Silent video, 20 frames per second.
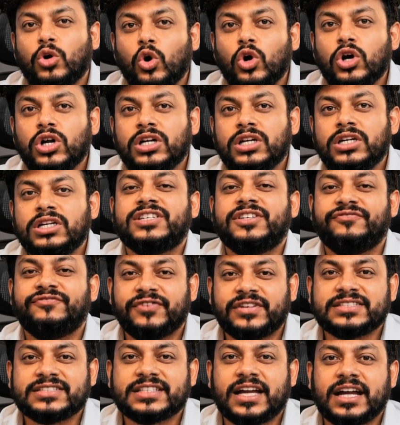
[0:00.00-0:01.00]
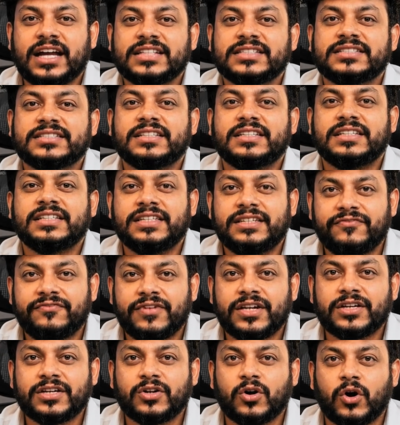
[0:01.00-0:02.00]
gold, different size,
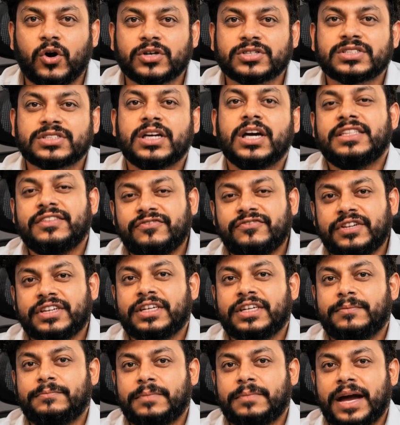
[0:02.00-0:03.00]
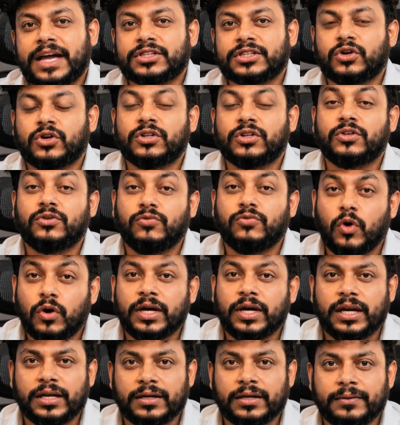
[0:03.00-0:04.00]
different cost, different impact on your
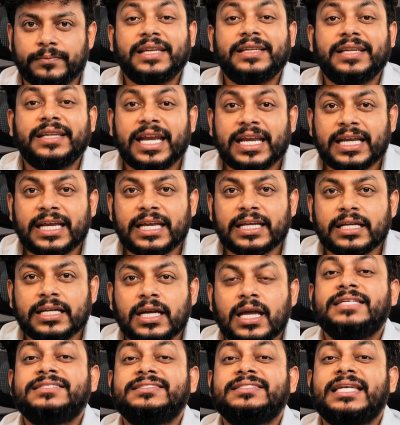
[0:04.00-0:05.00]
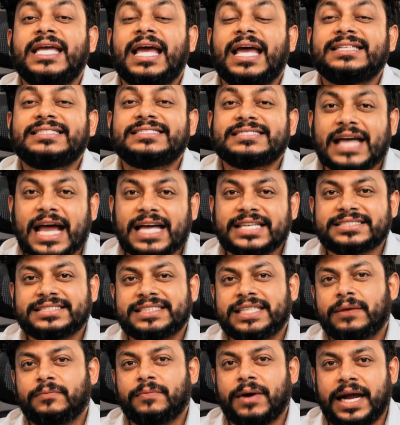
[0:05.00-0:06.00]
wallet. In trading, it's the exact
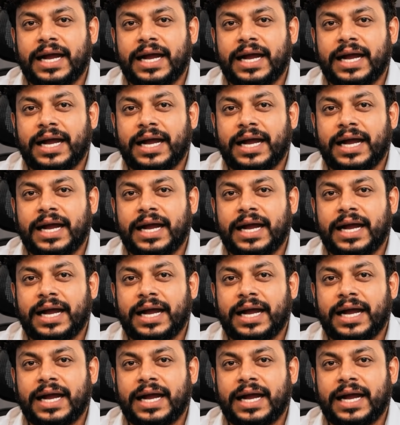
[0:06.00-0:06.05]
same